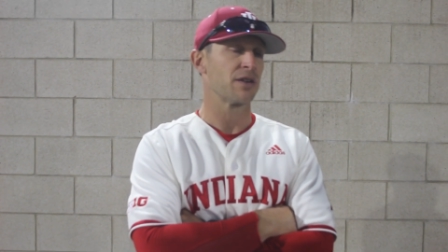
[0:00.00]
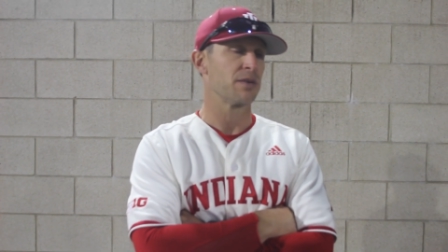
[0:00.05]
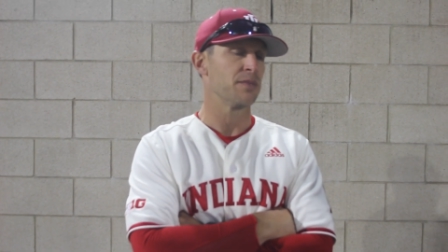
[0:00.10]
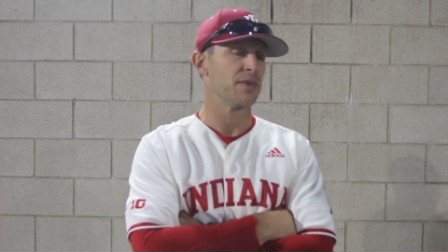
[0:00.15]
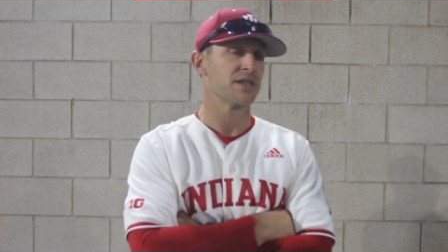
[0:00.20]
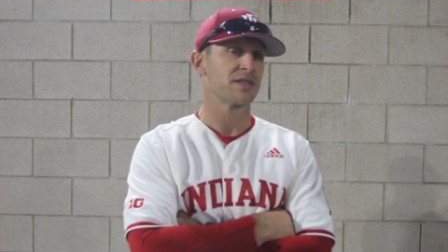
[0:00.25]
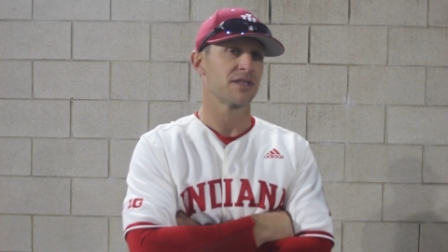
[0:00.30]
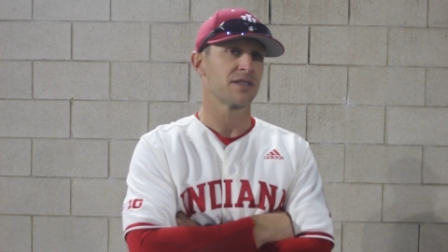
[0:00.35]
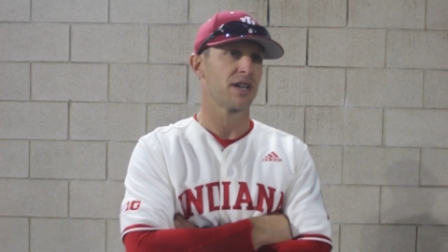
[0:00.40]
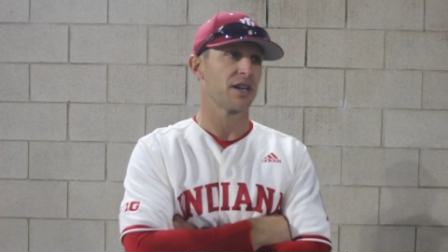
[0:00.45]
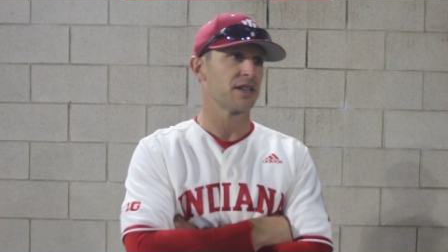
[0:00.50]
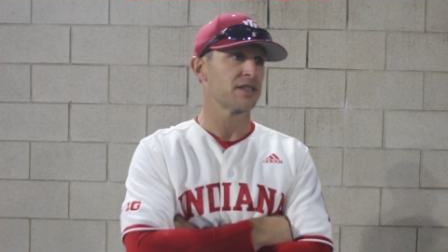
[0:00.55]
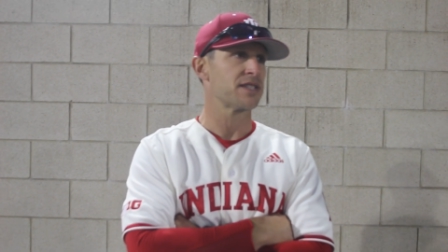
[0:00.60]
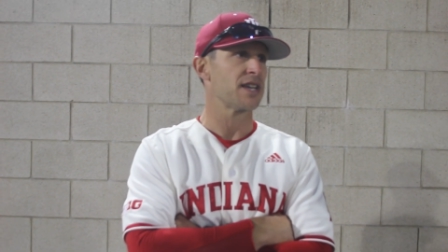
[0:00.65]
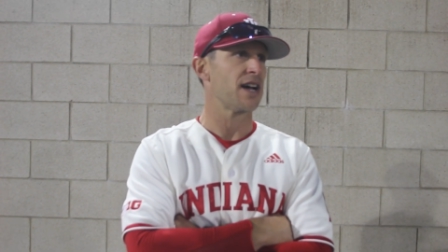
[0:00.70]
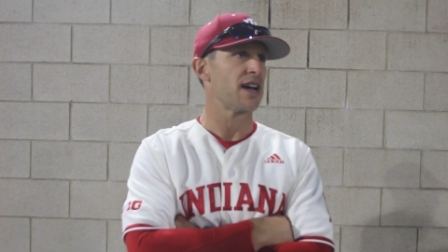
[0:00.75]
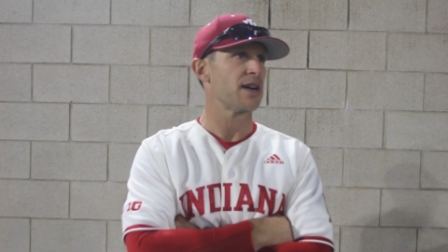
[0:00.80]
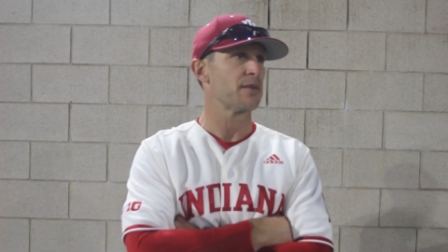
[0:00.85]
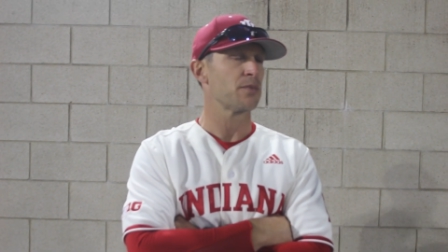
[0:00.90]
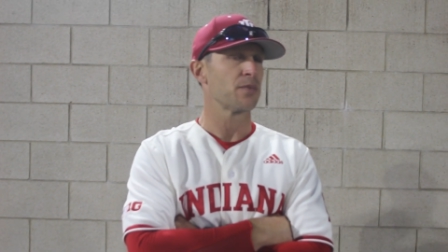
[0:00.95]
He missed a ton of
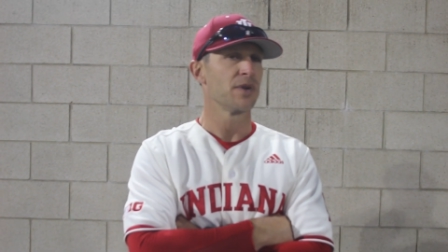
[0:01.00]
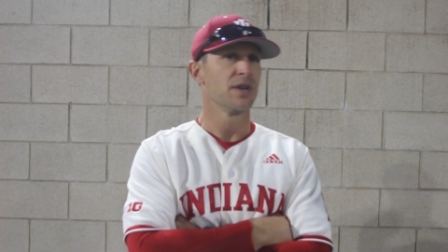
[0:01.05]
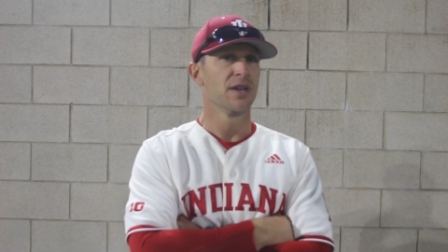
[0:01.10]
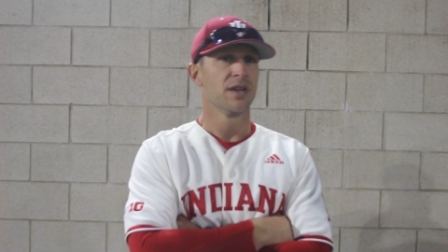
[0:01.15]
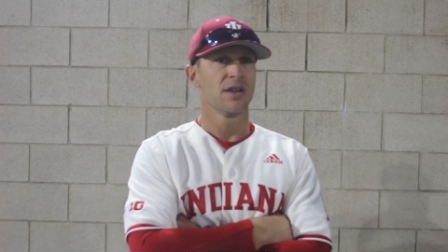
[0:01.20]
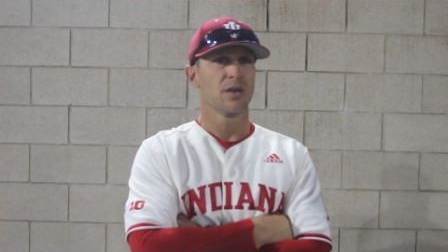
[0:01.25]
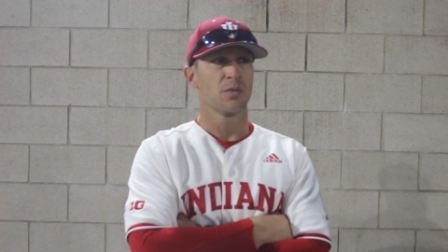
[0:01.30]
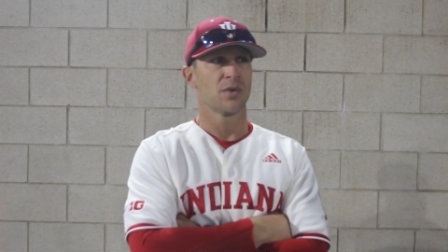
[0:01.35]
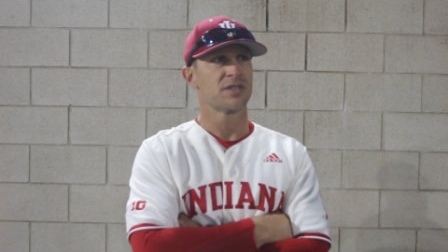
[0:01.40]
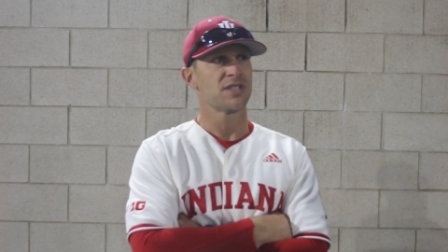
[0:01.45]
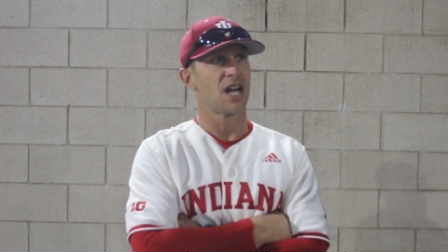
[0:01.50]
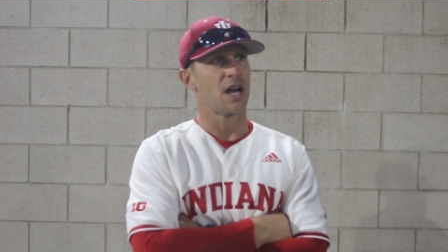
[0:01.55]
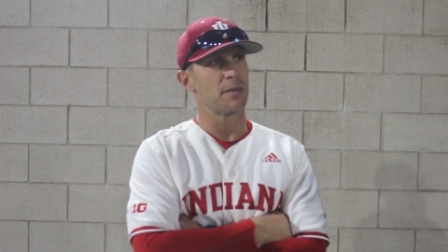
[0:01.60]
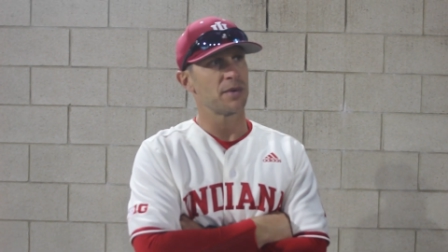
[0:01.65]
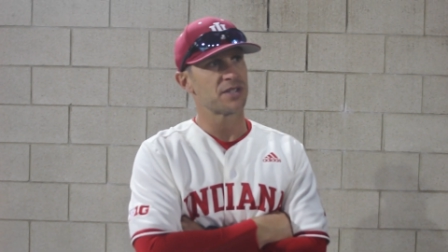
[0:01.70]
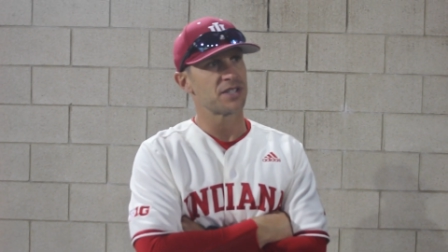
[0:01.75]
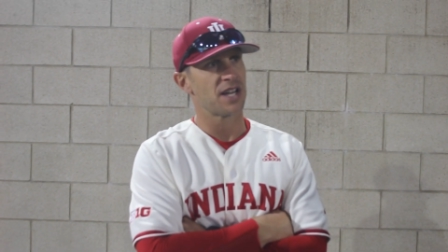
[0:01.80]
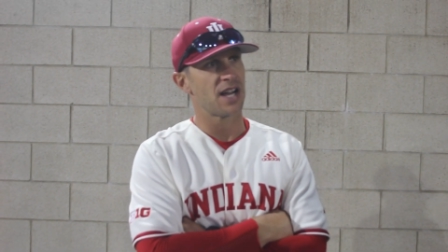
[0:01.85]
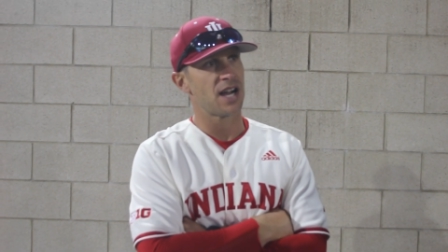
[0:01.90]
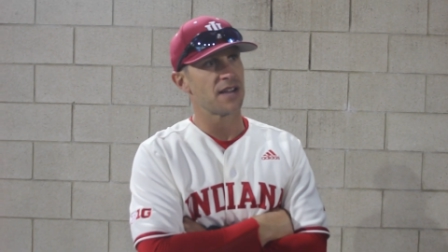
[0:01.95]
time with
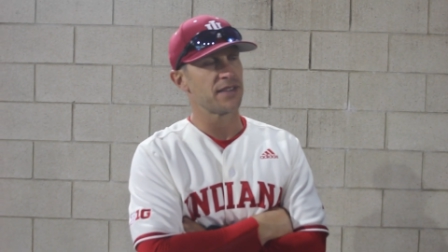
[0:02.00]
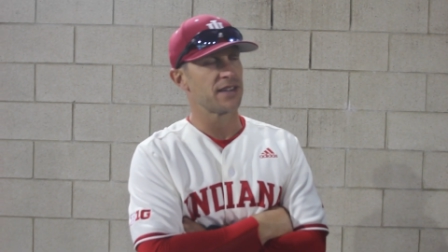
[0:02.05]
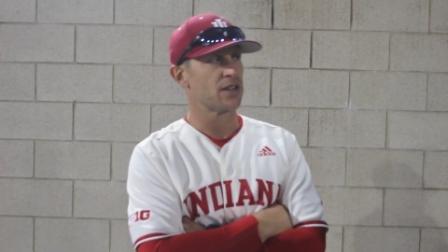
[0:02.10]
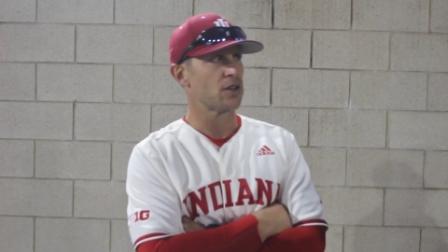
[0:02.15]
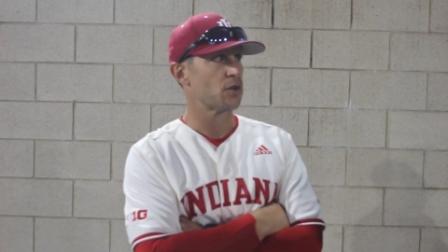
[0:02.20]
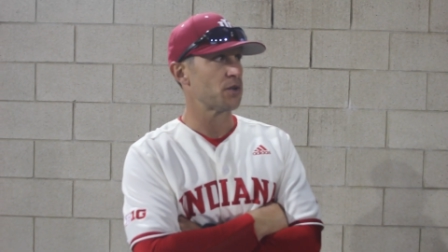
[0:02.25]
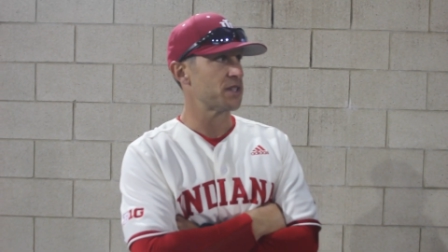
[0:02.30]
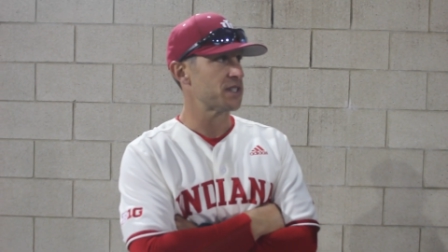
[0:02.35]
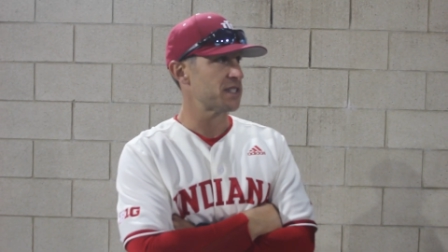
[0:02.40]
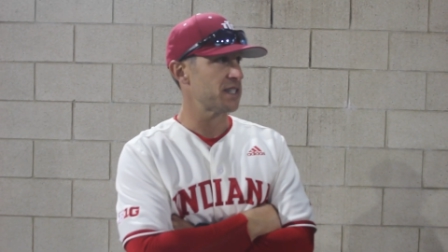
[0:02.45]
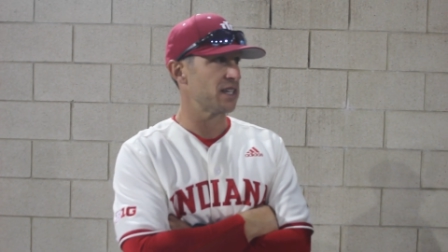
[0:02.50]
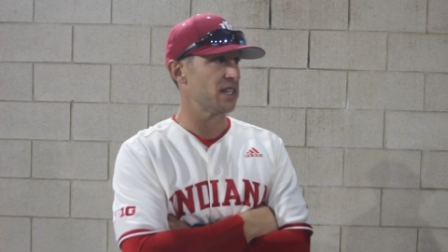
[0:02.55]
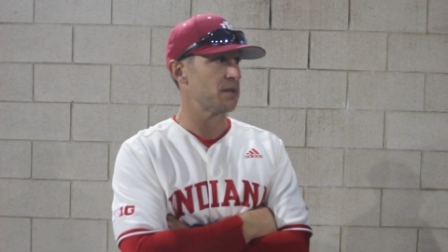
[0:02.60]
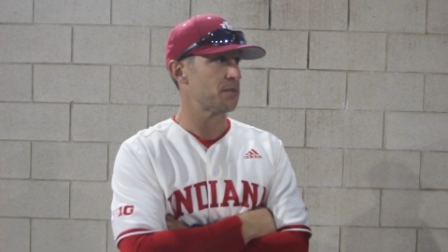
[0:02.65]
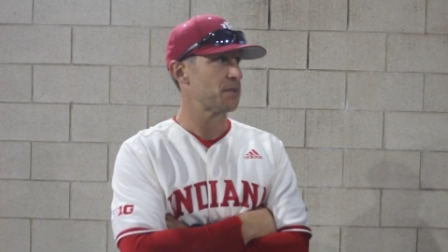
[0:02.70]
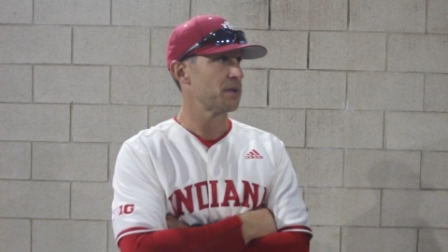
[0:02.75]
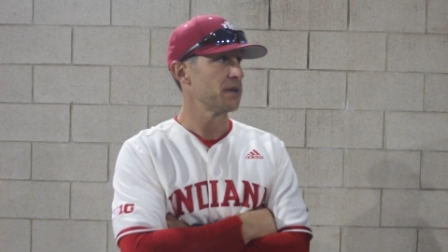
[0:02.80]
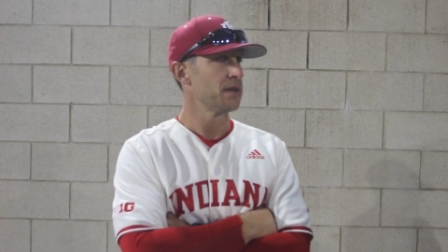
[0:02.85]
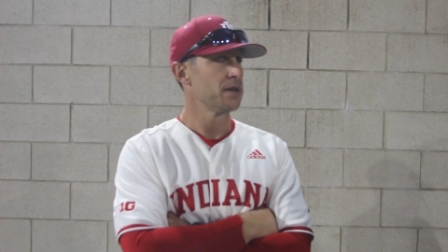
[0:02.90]
Tommy John, then hurt his hip.